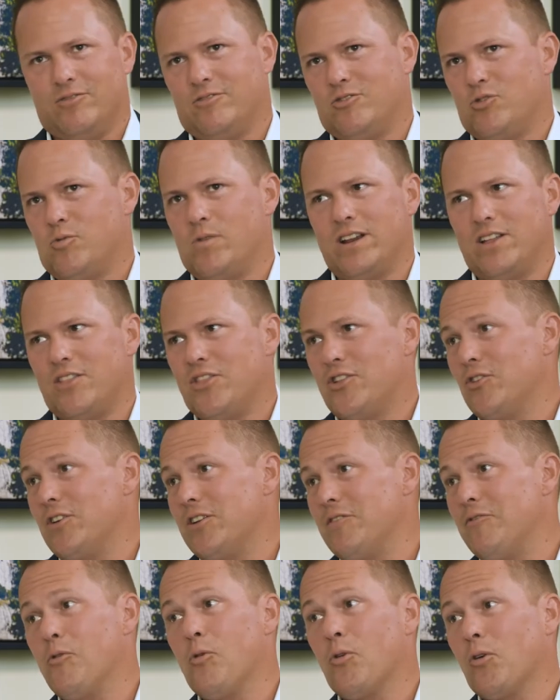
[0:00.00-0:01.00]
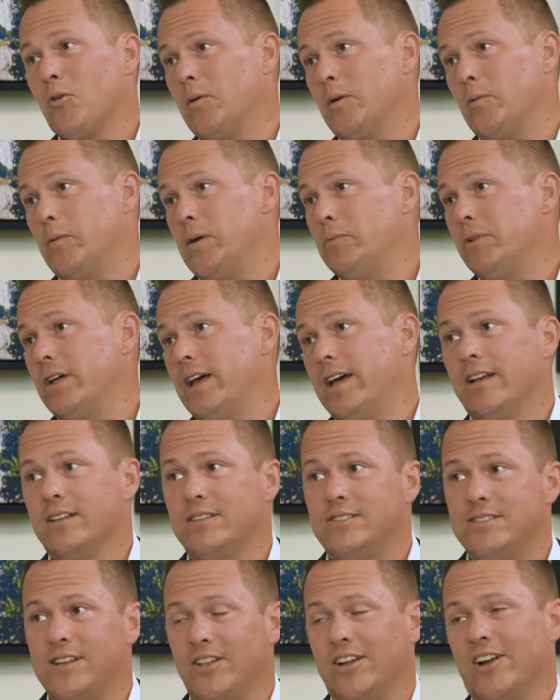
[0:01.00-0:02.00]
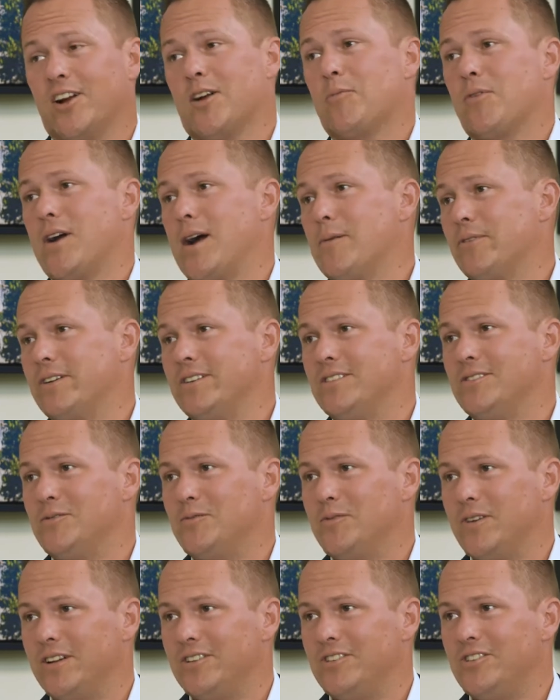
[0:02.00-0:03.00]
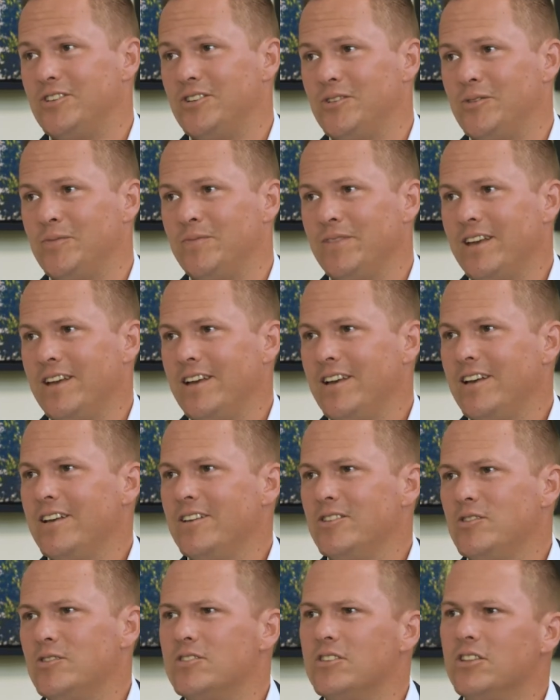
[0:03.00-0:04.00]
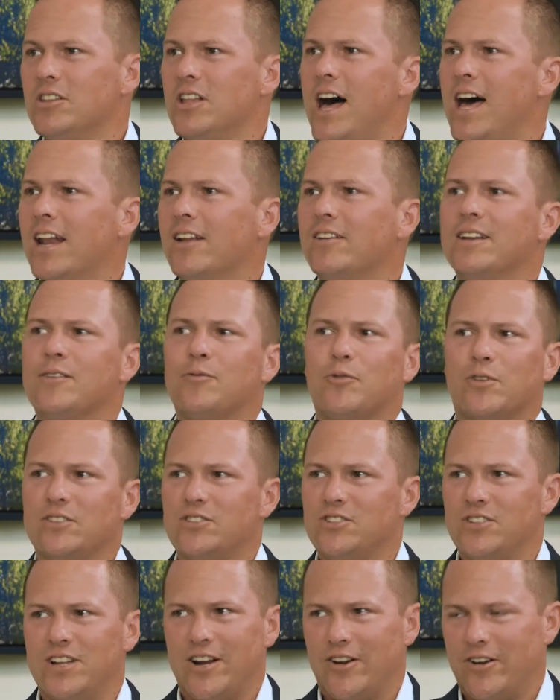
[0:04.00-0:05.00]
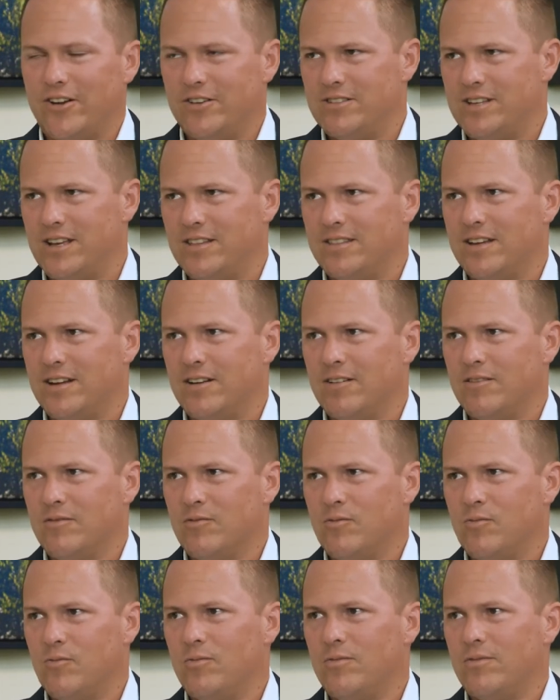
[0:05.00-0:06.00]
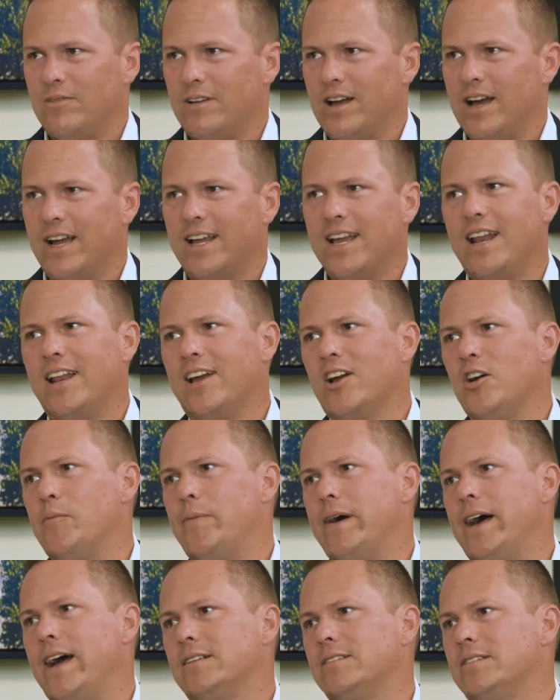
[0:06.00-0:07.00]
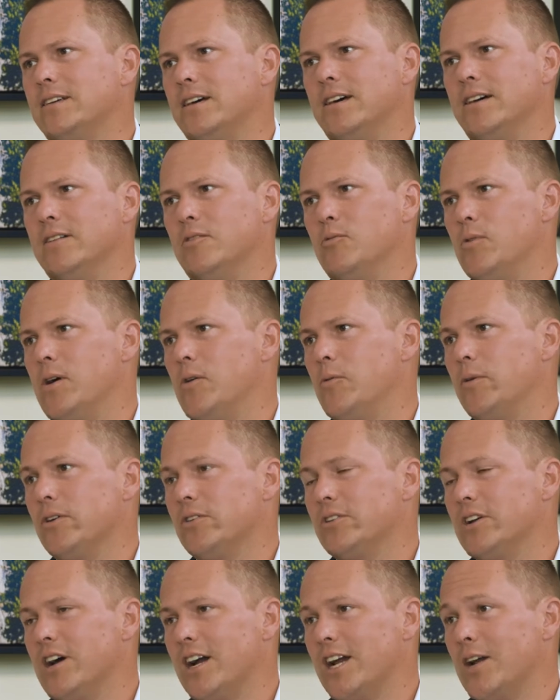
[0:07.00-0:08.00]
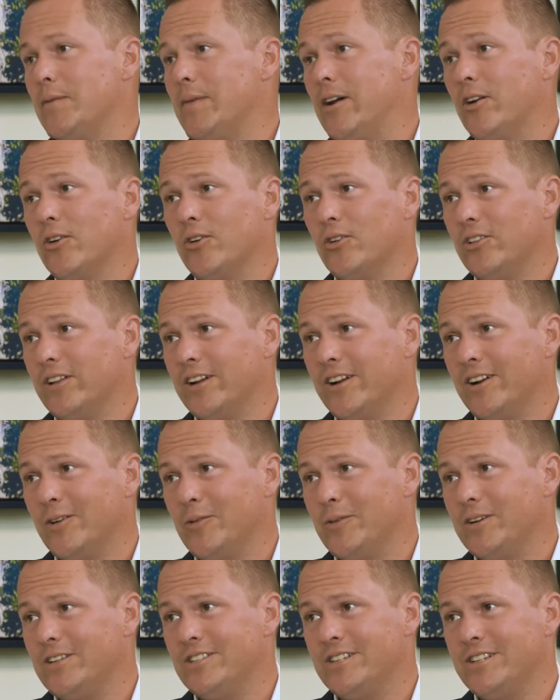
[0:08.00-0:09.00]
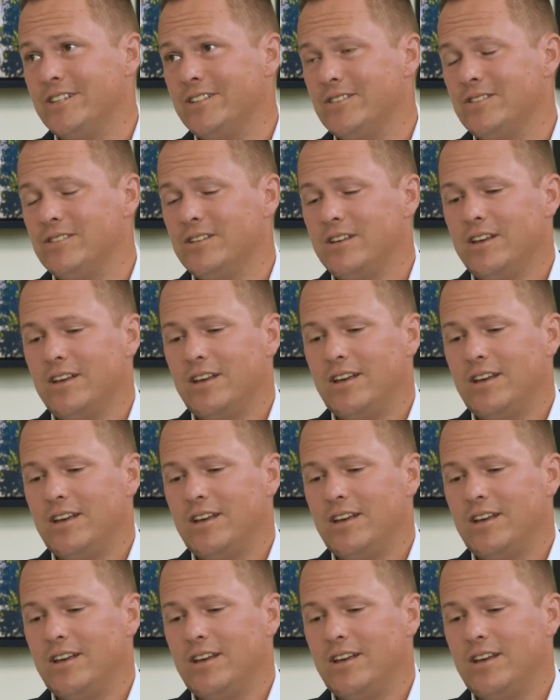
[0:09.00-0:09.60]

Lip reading: 2034, when we plan on selling our properties in Fund 2. So it's a lot of different scenarios out there. I kind of go back to what we were talking about earlier, which is